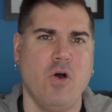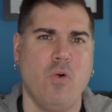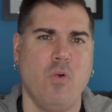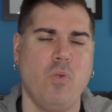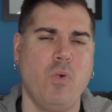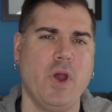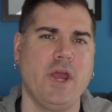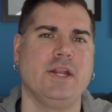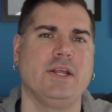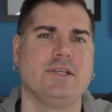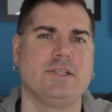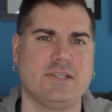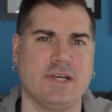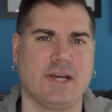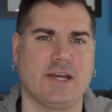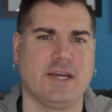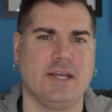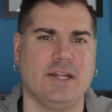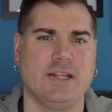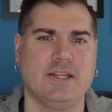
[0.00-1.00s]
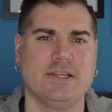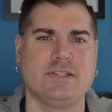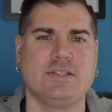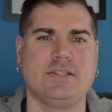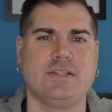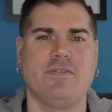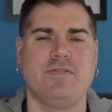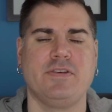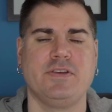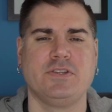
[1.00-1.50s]
wait a second, this
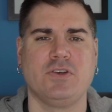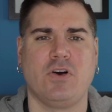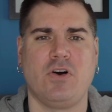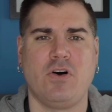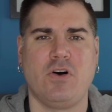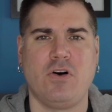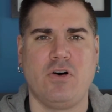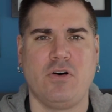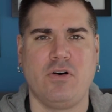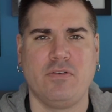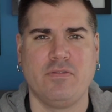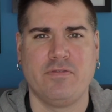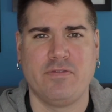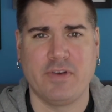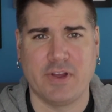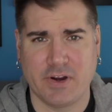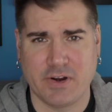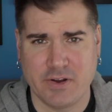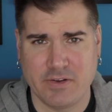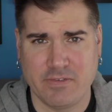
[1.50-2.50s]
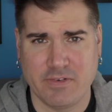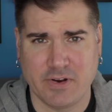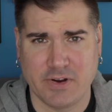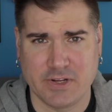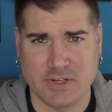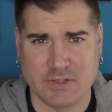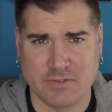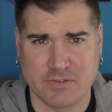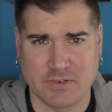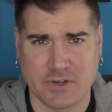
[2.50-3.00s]
stuff is all very,
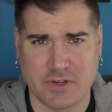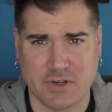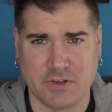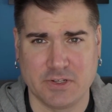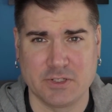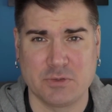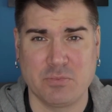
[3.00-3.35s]
very difficult.